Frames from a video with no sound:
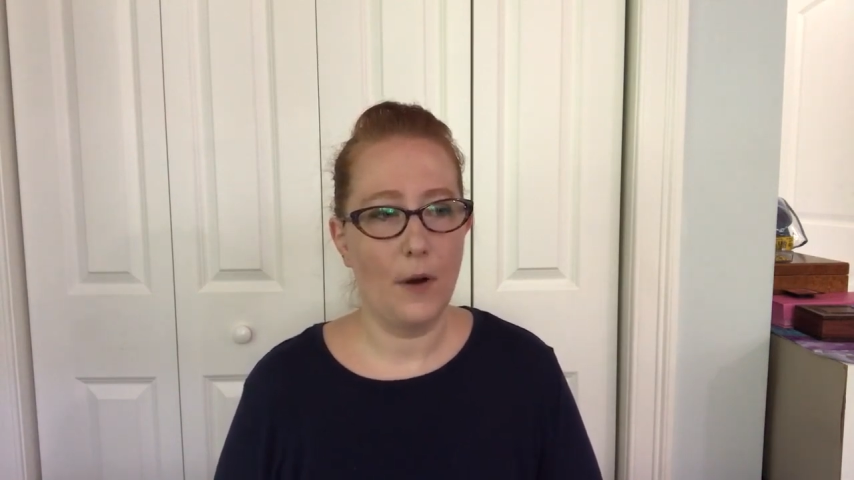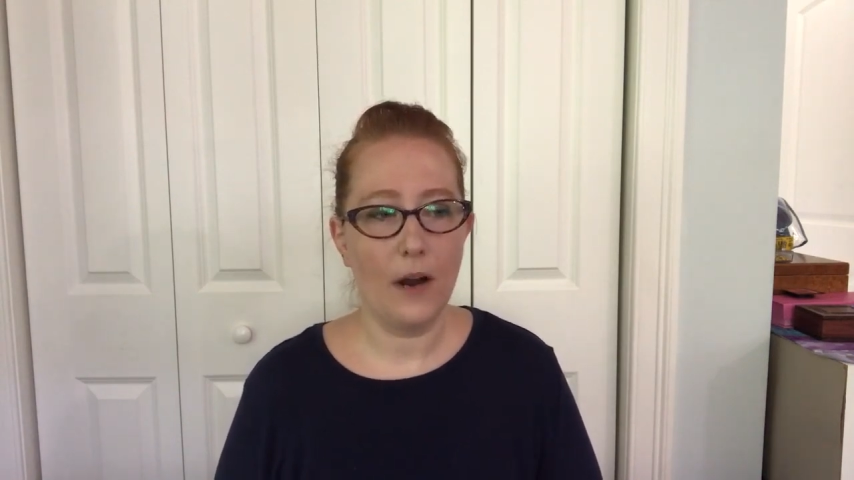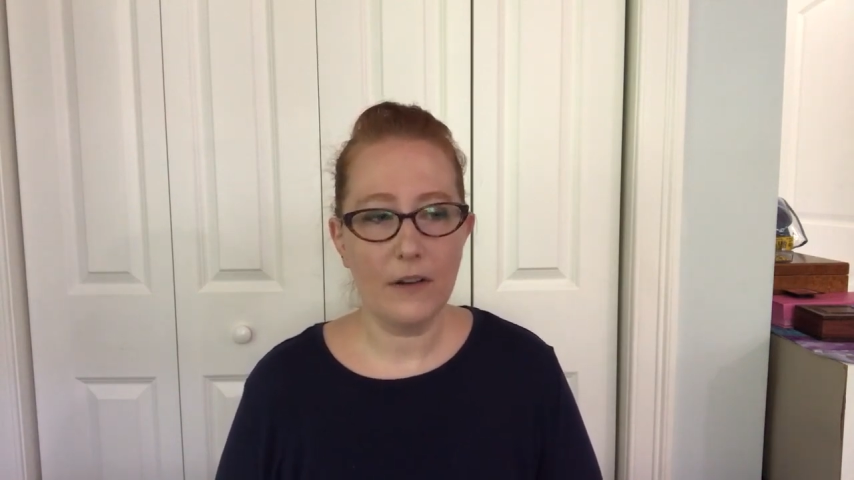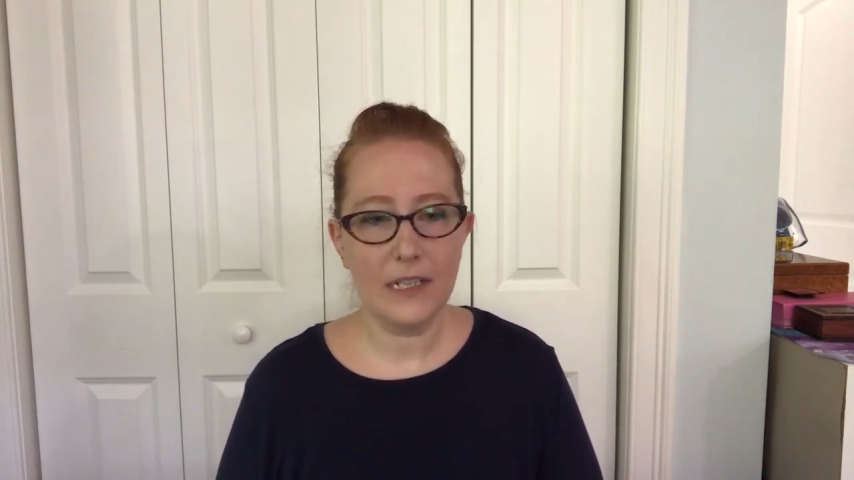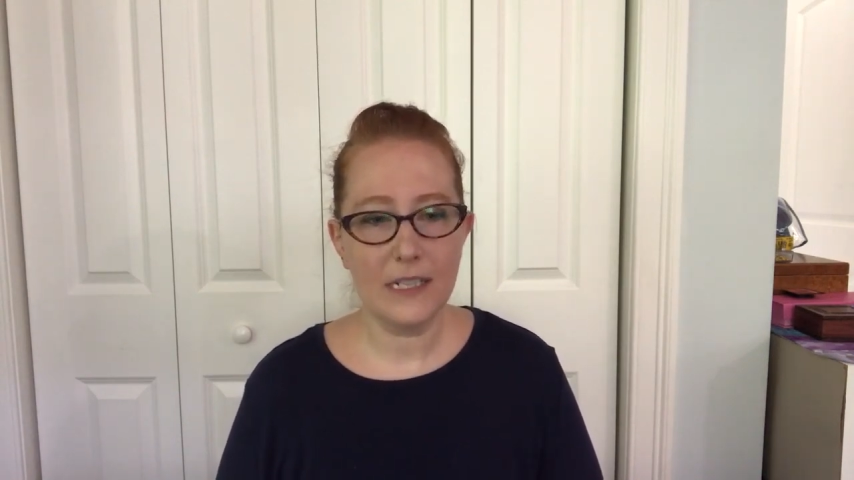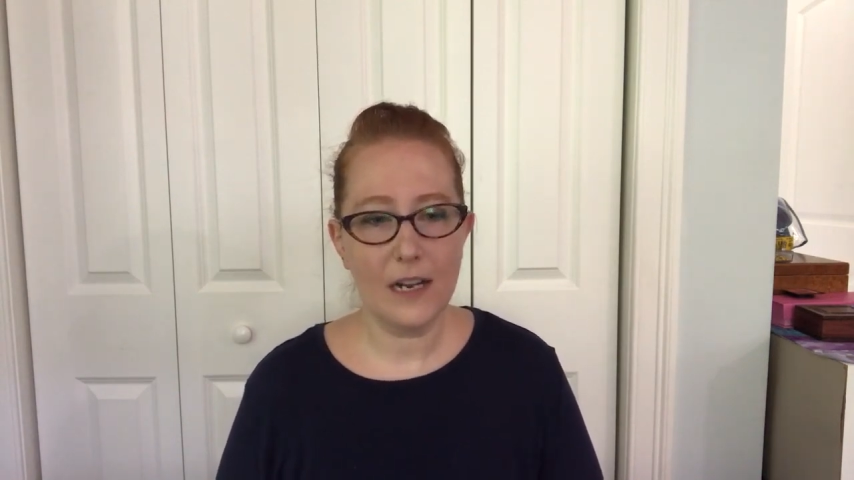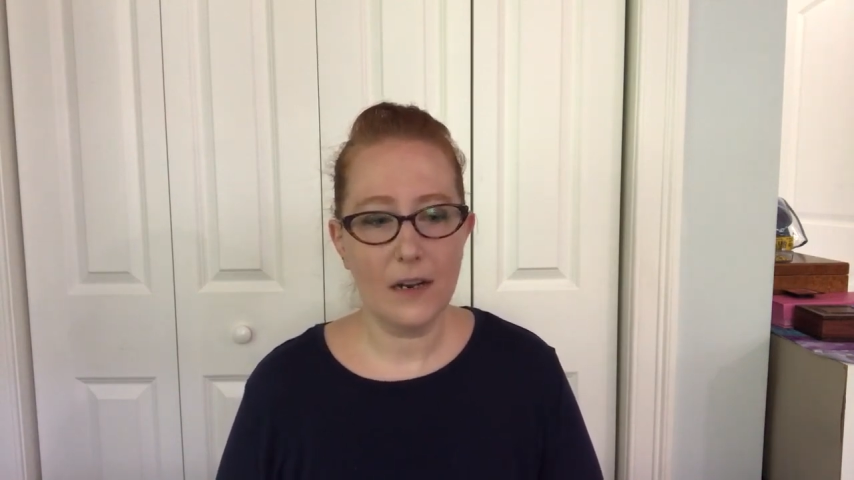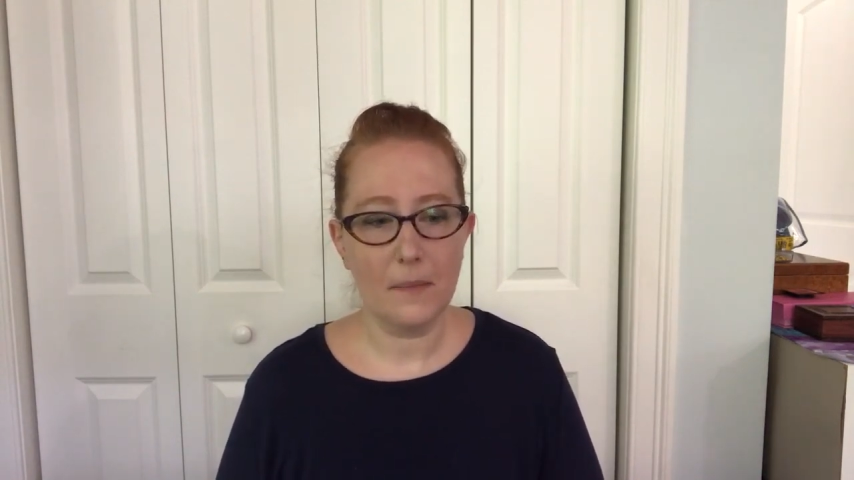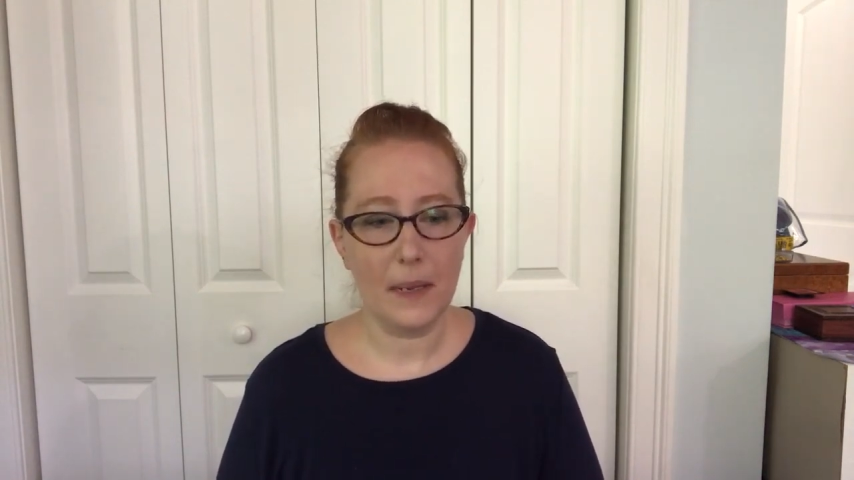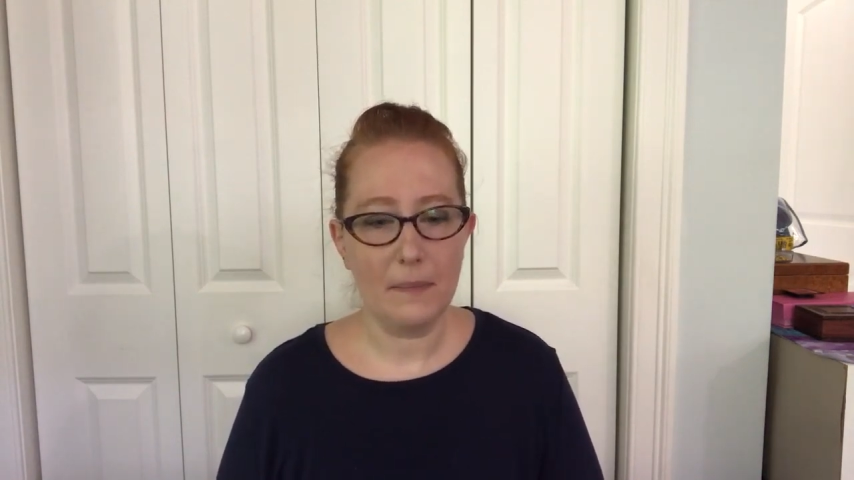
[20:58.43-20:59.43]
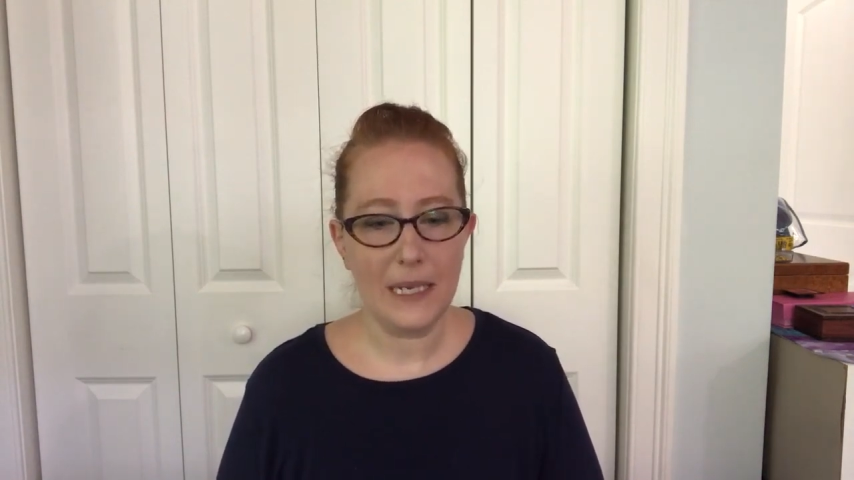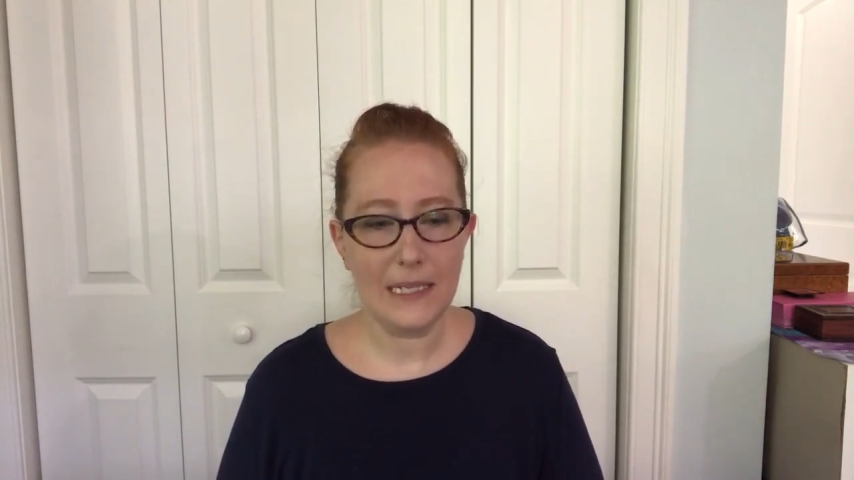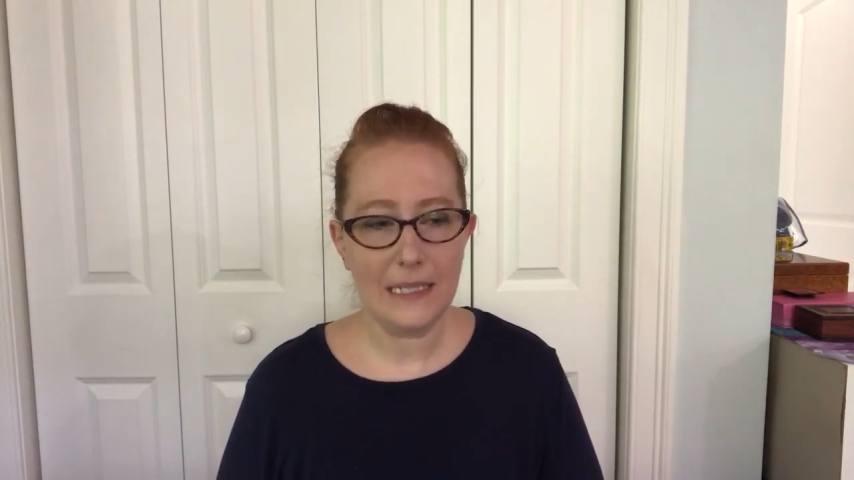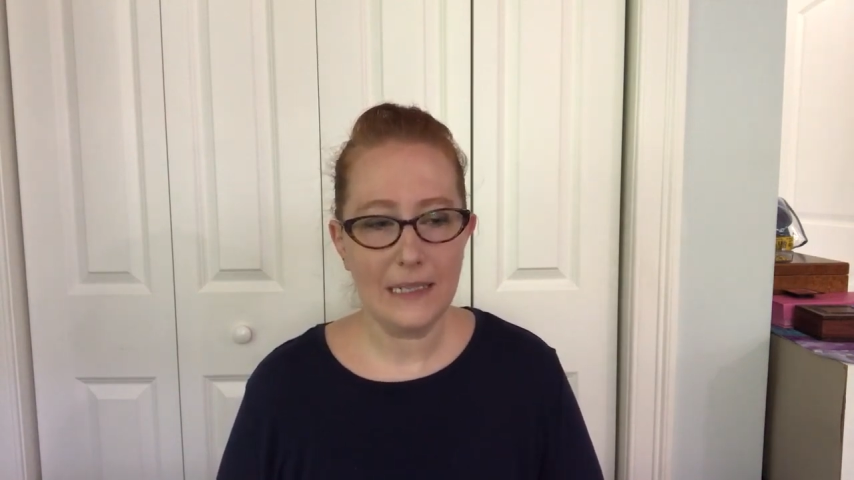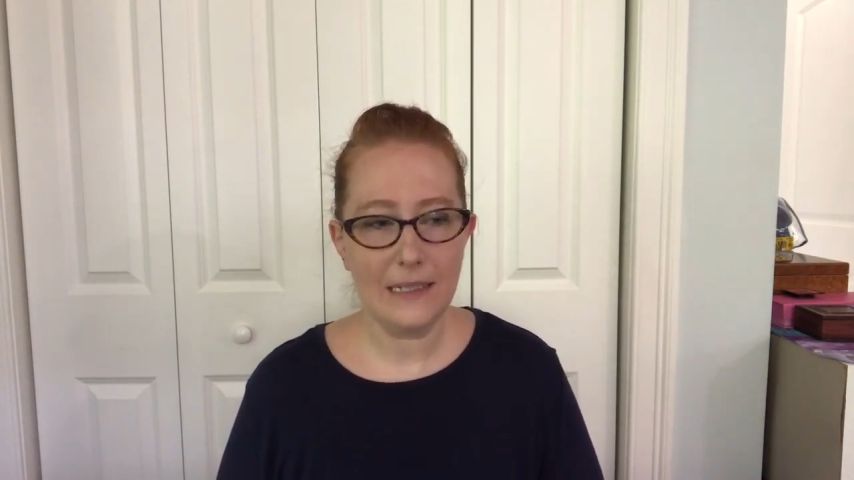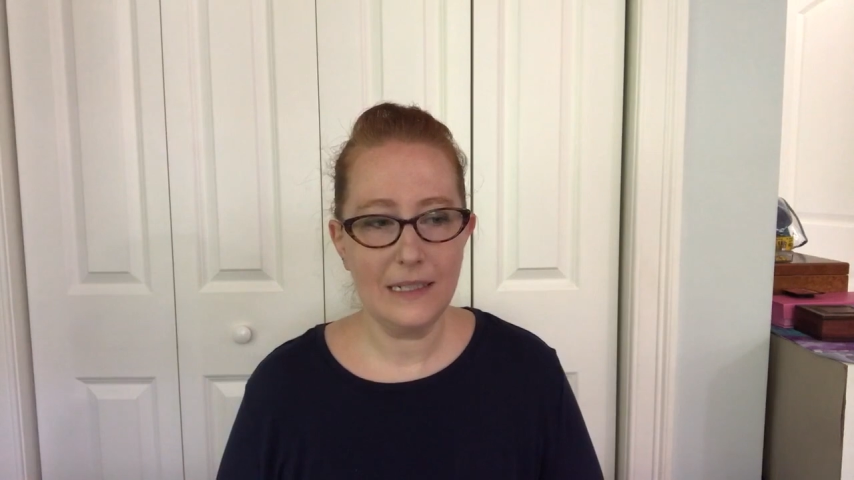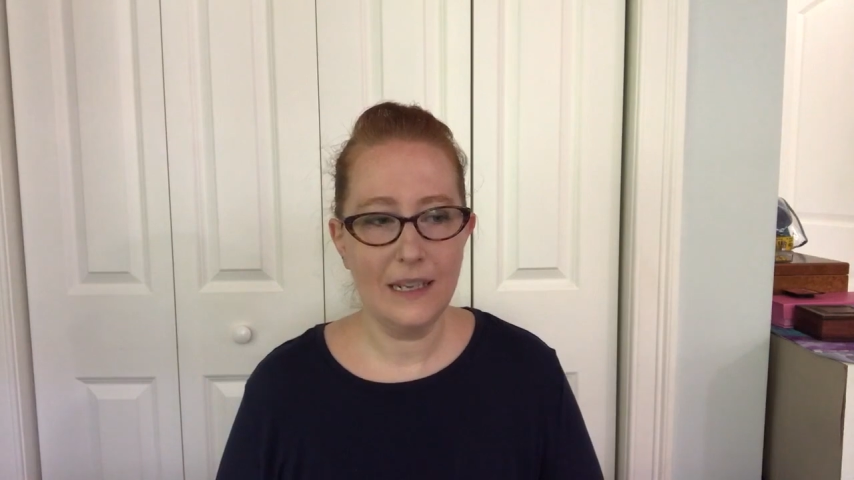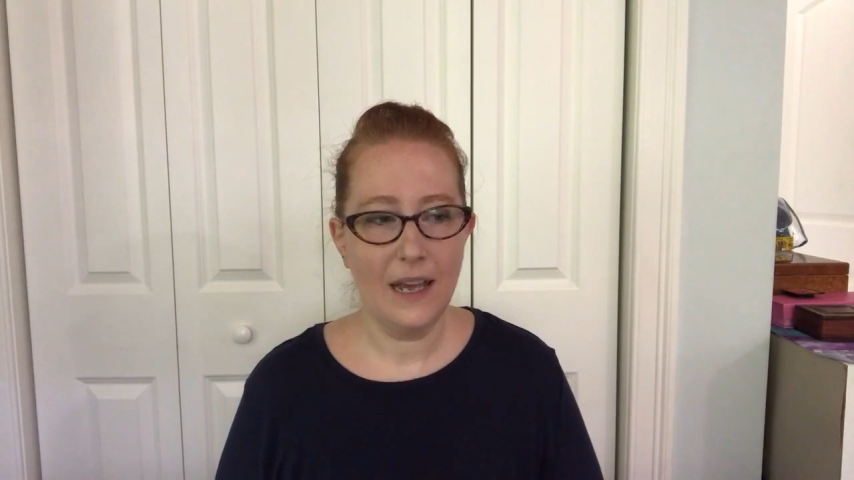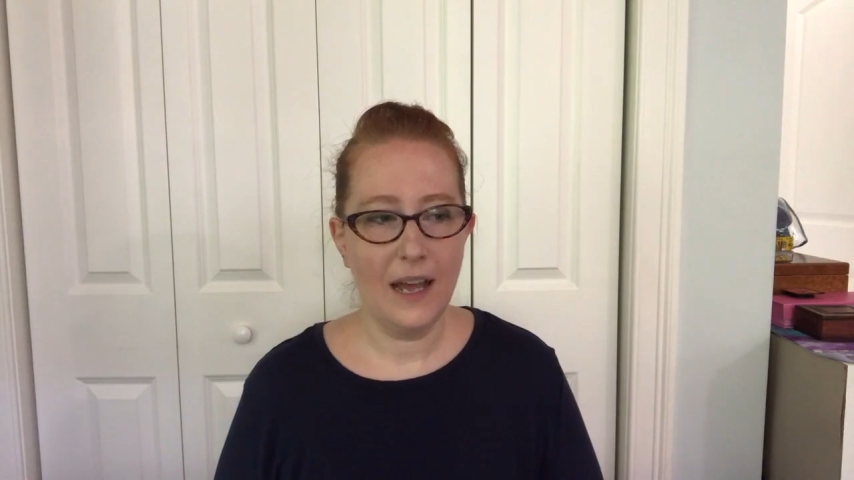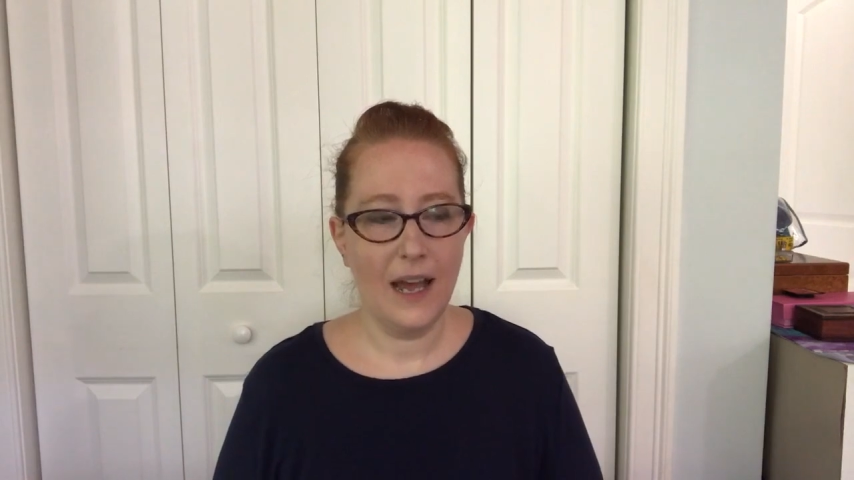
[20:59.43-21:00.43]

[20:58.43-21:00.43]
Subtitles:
progress done on my pieces